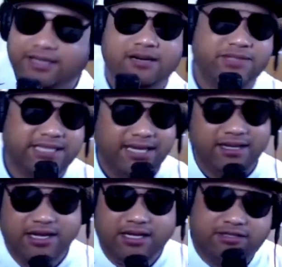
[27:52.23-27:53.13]
know what I'm saying?
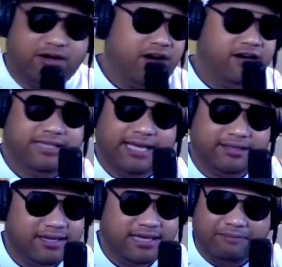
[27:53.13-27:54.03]
So all that
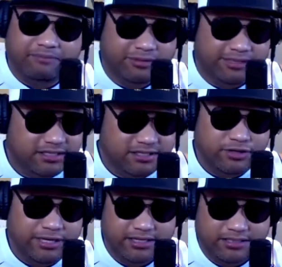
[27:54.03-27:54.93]
thing happened within 2
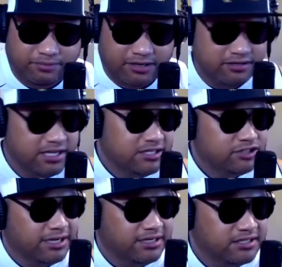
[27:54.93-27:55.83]
years, bro. Trying to